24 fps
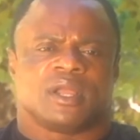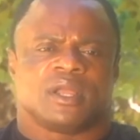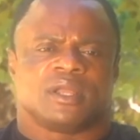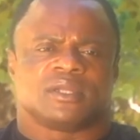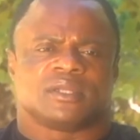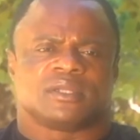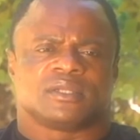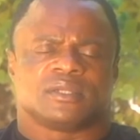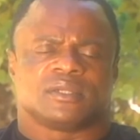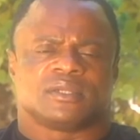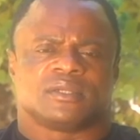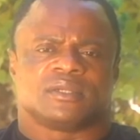
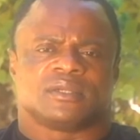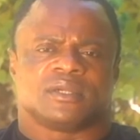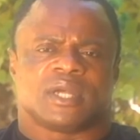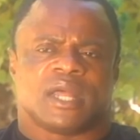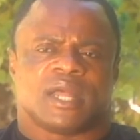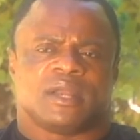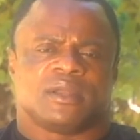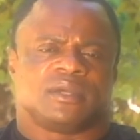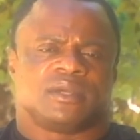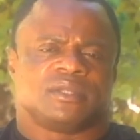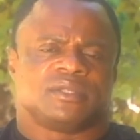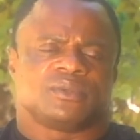So
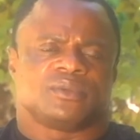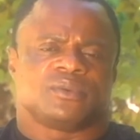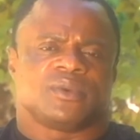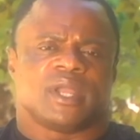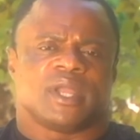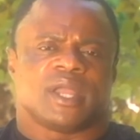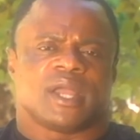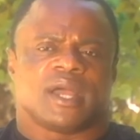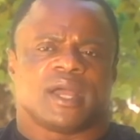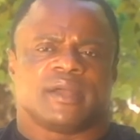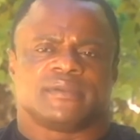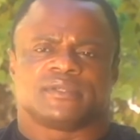along the way,
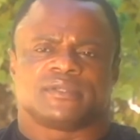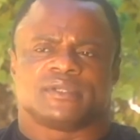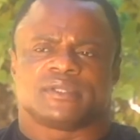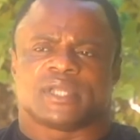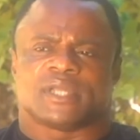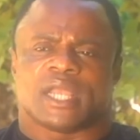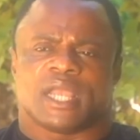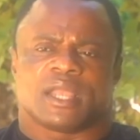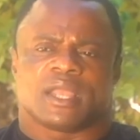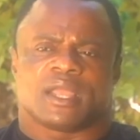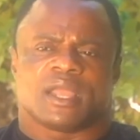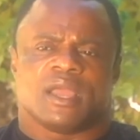I have to
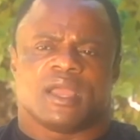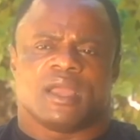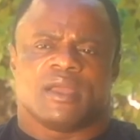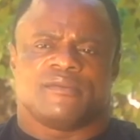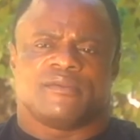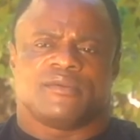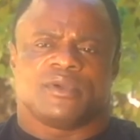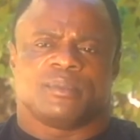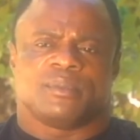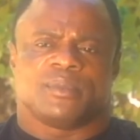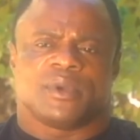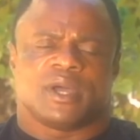thank
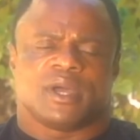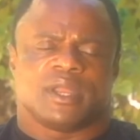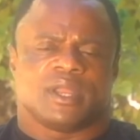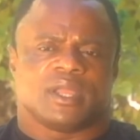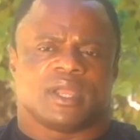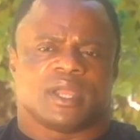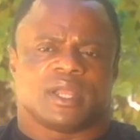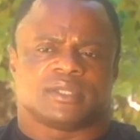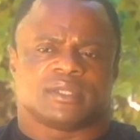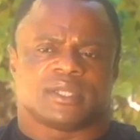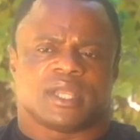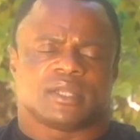everybody.
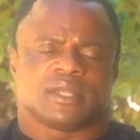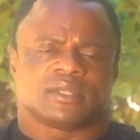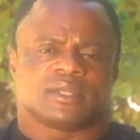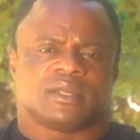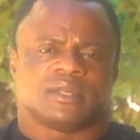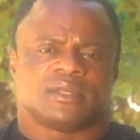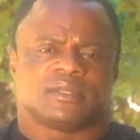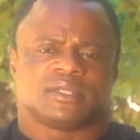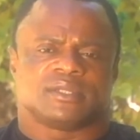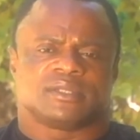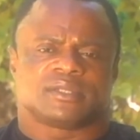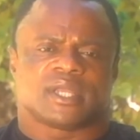I thank
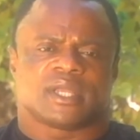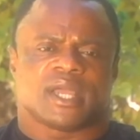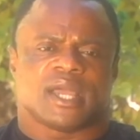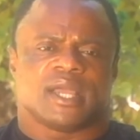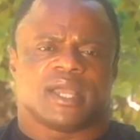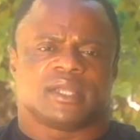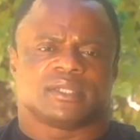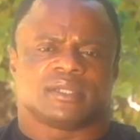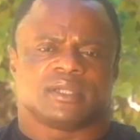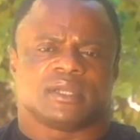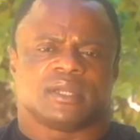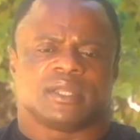all these
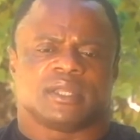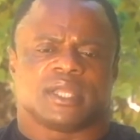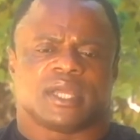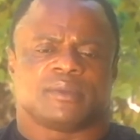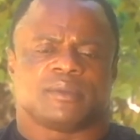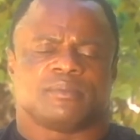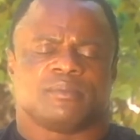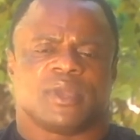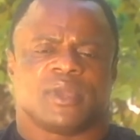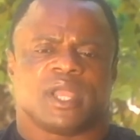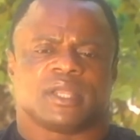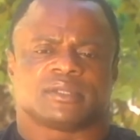guys
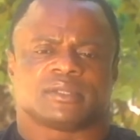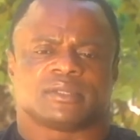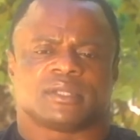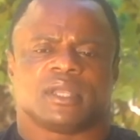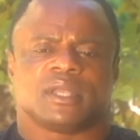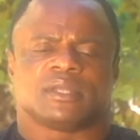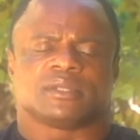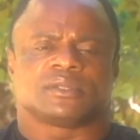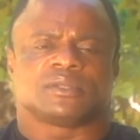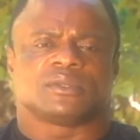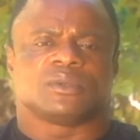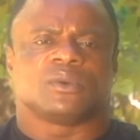that makes
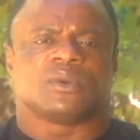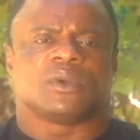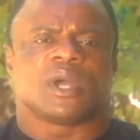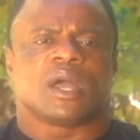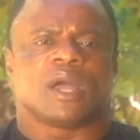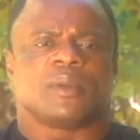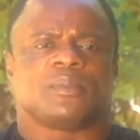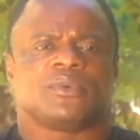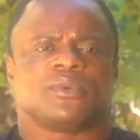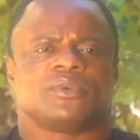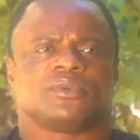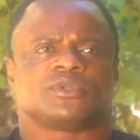things to
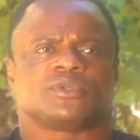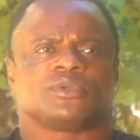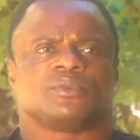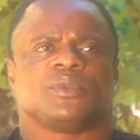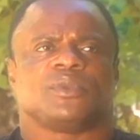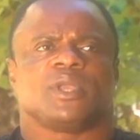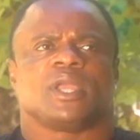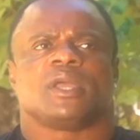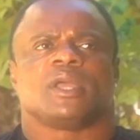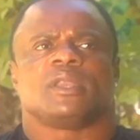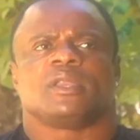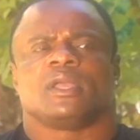happen to
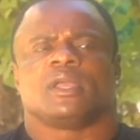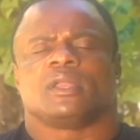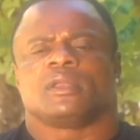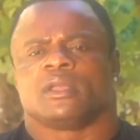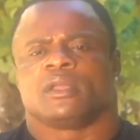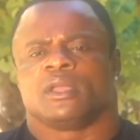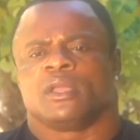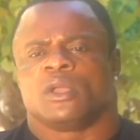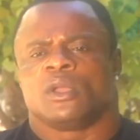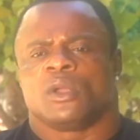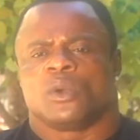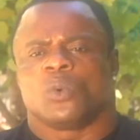me and then
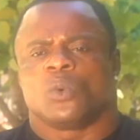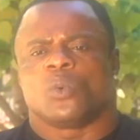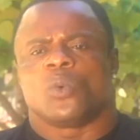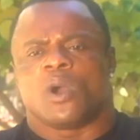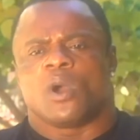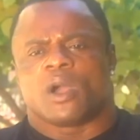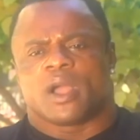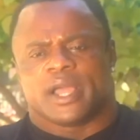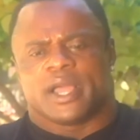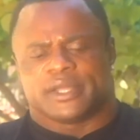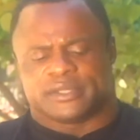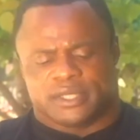
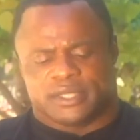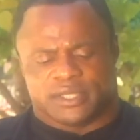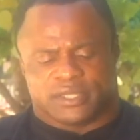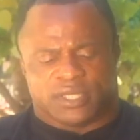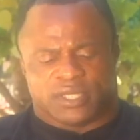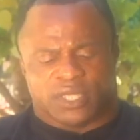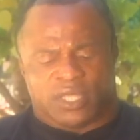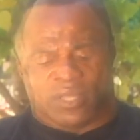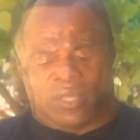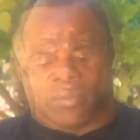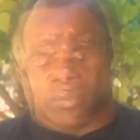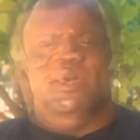work as a
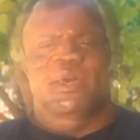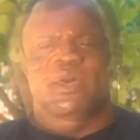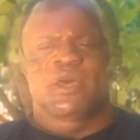team.